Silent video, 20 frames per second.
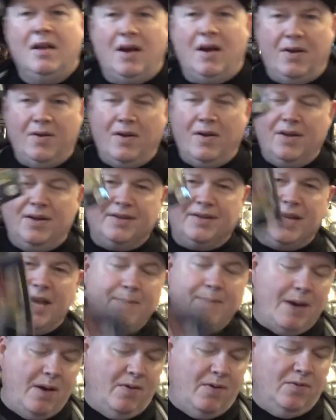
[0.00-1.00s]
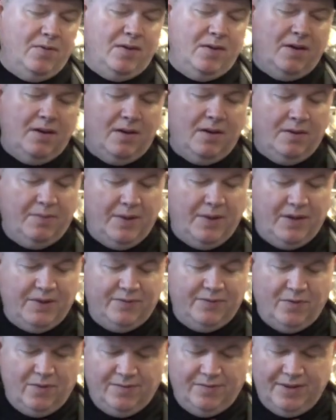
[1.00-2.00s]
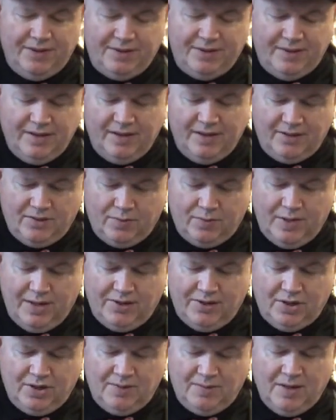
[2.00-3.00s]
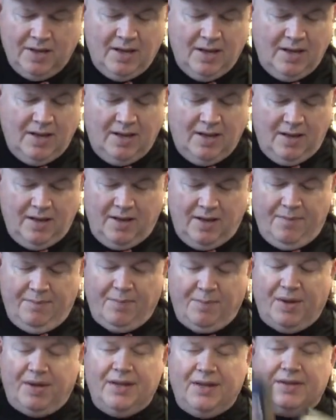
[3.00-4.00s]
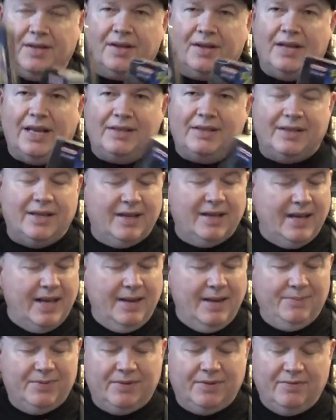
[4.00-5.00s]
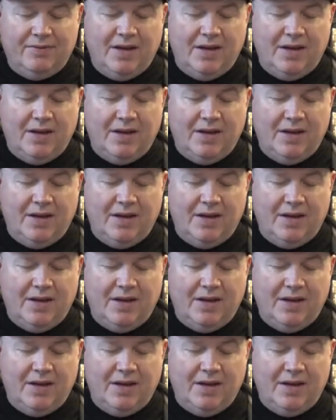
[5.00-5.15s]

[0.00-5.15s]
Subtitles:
I know this came out on the PS4 recently and Switch, but these are classic games.